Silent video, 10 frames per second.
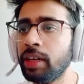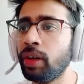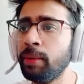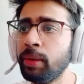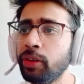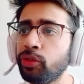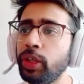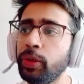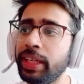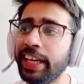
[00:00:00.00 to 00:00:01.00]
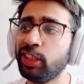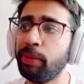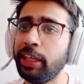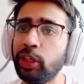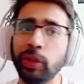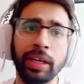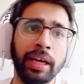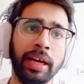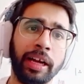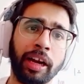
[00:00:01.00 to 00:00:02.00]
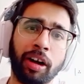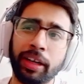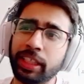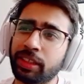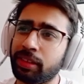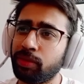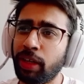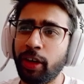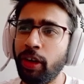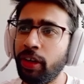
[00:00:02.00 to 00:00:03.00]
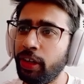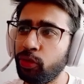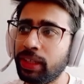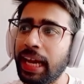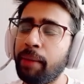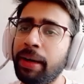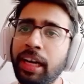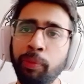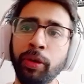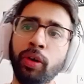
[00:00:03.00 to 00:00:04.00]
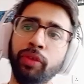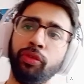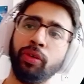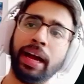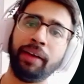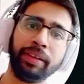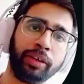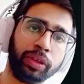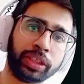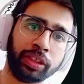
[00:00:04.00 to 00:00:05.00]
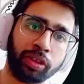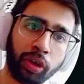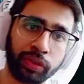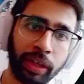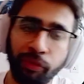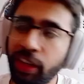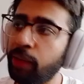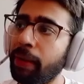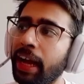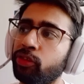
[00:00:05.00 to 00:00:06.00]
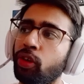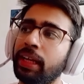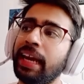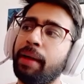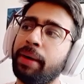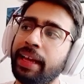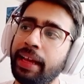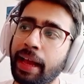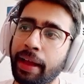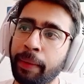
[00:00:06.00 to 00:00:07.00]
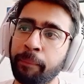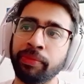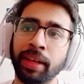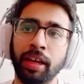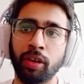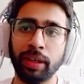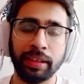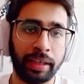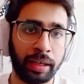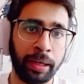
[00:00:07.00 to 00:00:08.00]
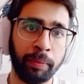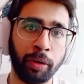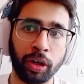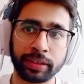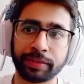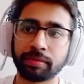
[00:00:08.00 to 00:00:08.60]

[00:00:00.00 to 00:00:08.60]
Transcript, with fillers: what I'm going to show you in the next video. Now, I just wanted to introduce Glama. Let me know if you have any question, thoughts, and feedbacks on Glama AI, you know, in the comment box.